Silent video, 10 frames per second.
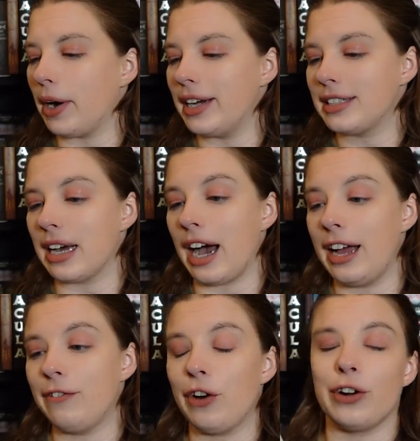But
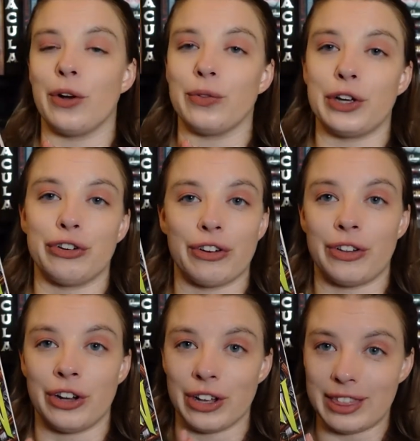I've heard only
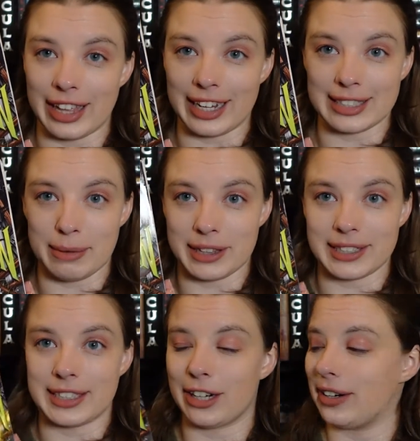good things about
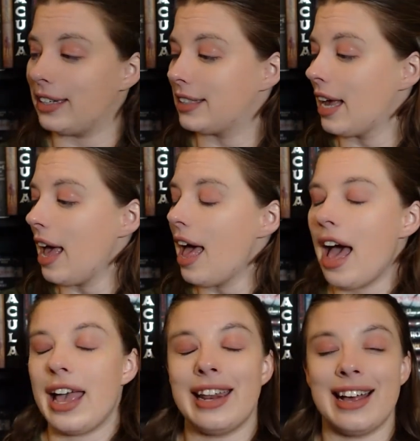the series.
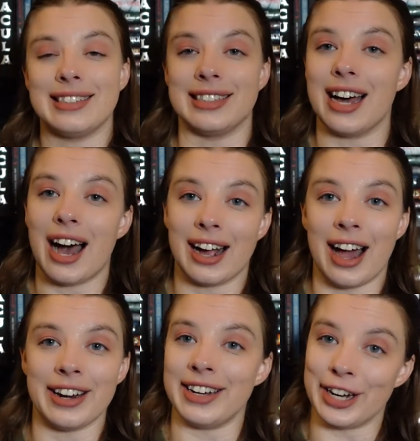It has not
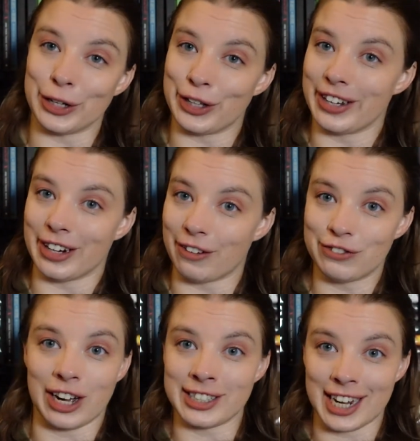gotten nearly
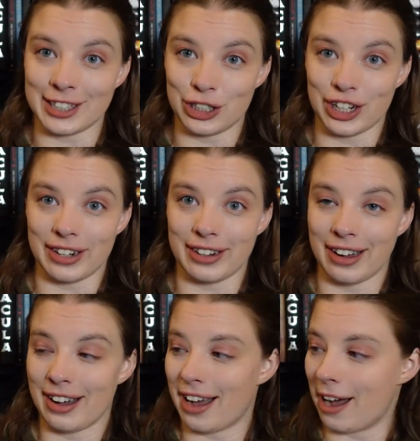enough attention.
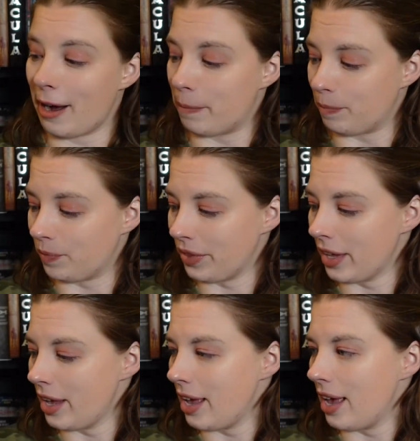
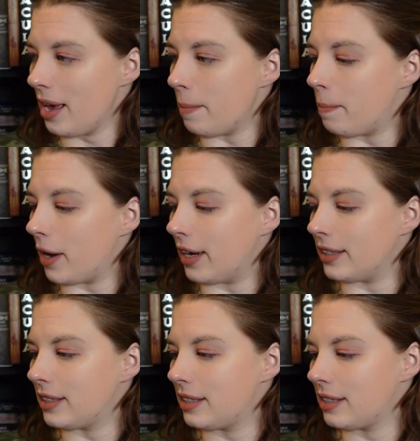
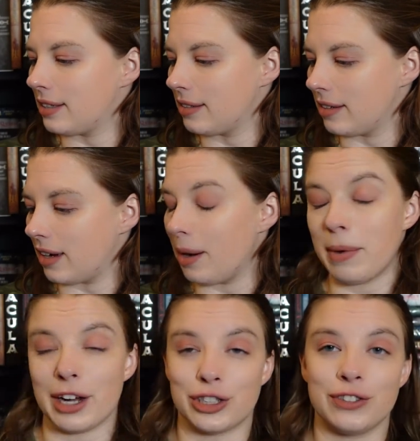But I'm
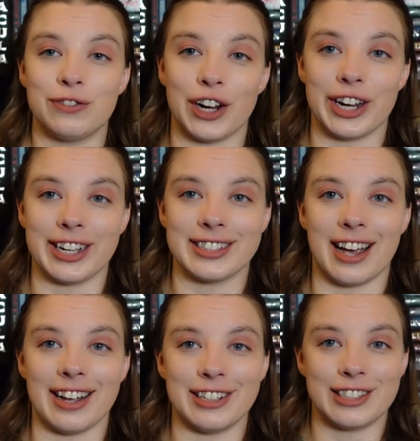actually very
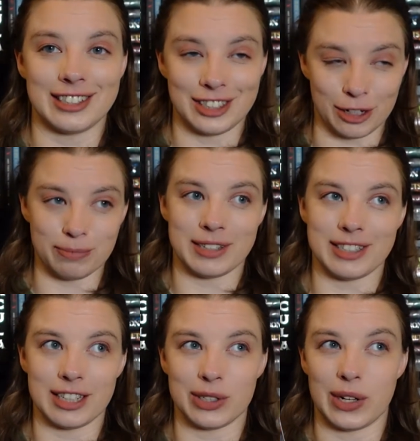excited to jump
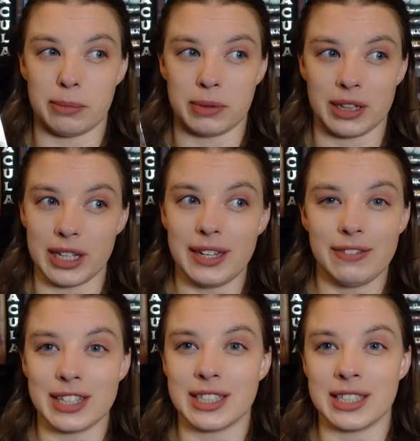into this one. I believe
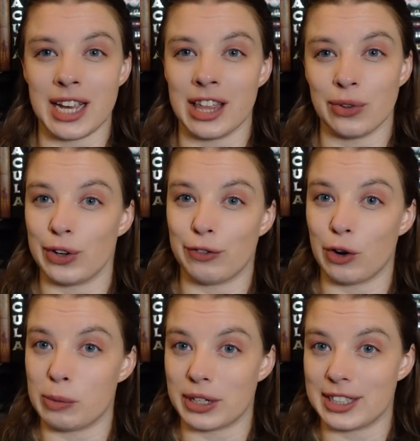this is a 3 or
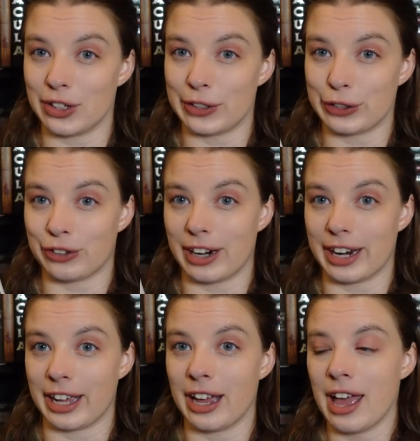4 book series
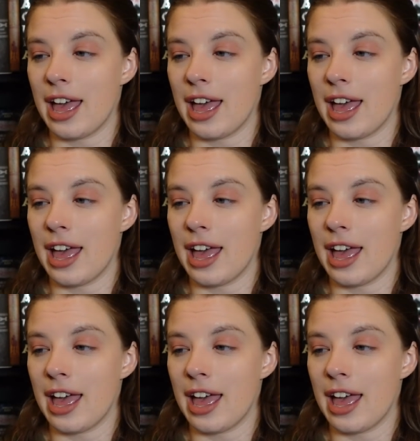already.